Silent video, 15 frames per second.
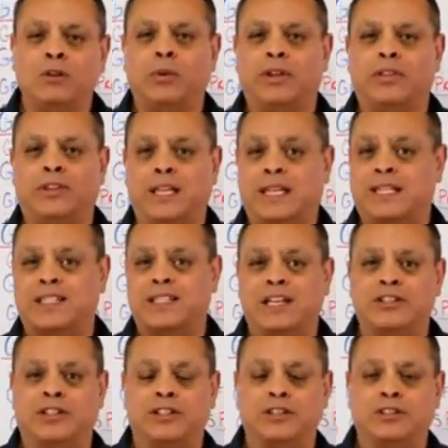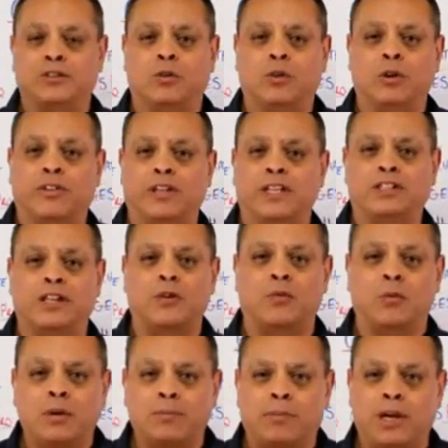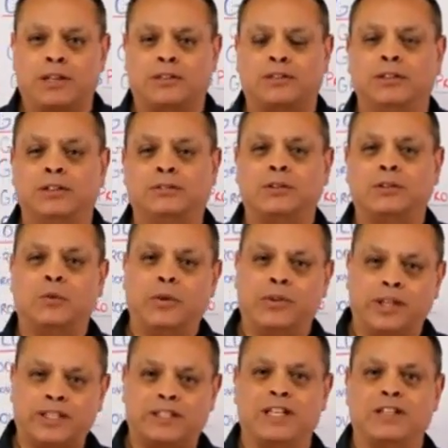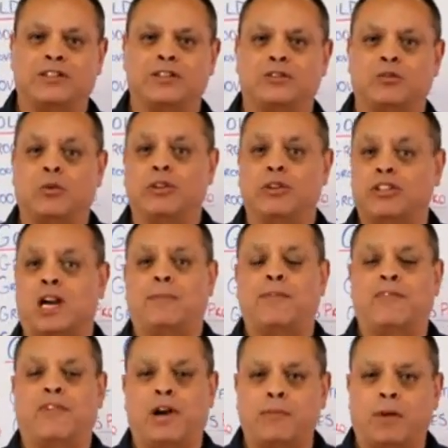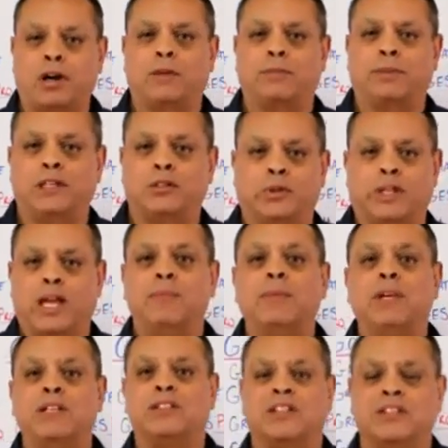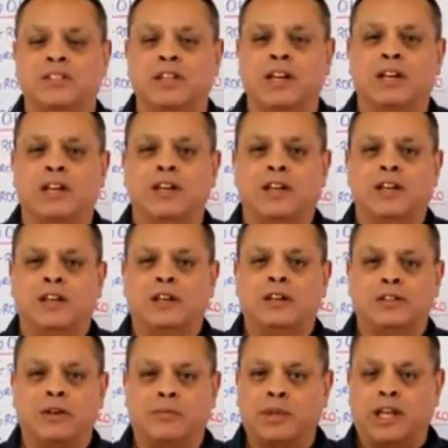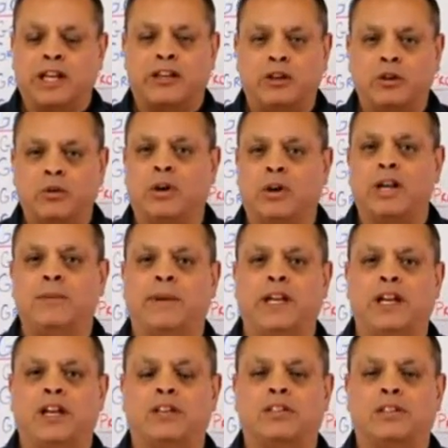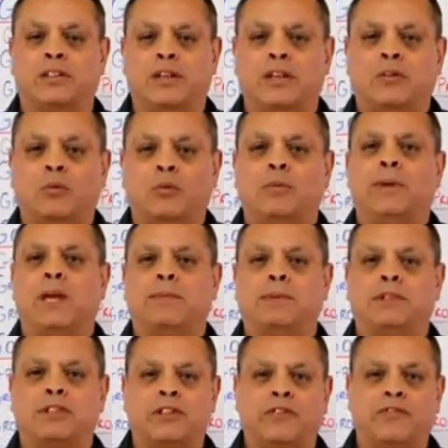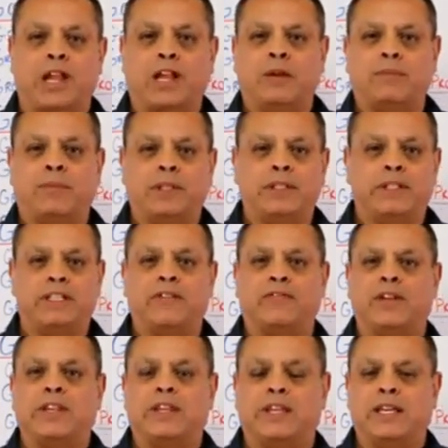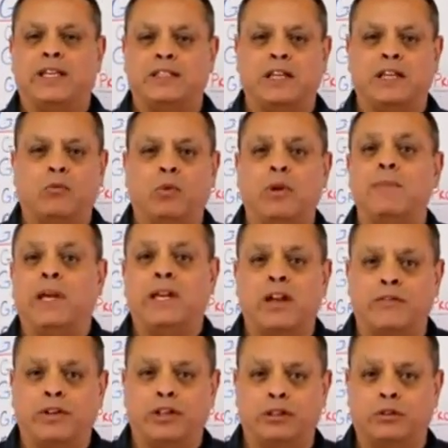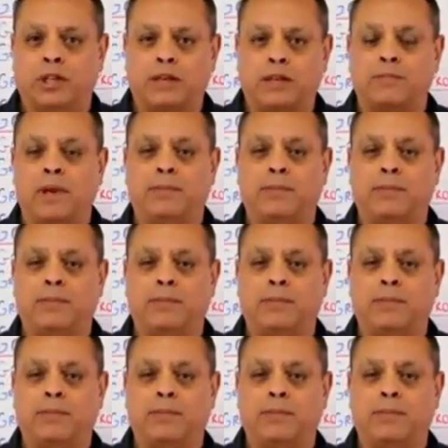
with extensions, or things like WordPress with extensions, or the Shopify marketplace. What that means is someone like you or anybody else will be able to develop different things that we may never do, like